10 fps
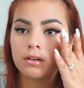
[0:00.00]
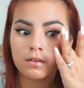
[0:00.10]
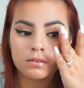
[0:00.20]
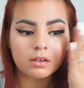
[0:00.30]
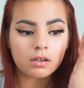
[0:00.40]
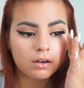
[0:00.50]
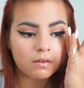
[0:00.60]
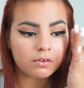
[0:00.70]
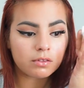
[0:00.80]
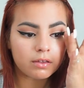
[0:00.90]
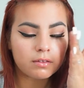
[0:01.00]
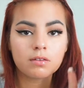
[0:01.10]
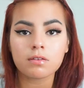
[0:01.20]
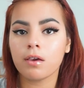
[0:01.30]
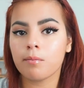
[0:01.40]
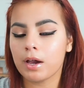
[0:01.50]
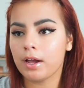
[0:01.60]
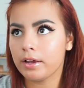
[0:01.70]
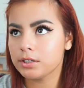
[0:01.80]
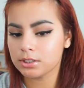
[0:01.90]
So I don't know if you guys can see my
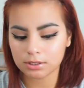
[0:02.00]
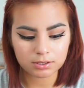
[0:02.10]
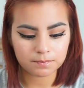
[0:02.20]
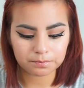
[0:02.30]
eyelashes.